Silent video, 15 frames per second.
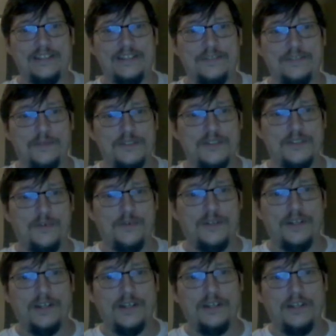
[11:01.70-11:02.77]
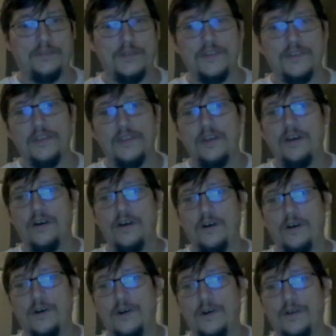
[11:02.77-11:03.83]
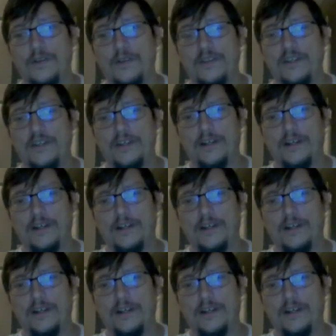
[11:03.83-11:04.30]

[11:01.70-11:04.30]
and what's going on with all the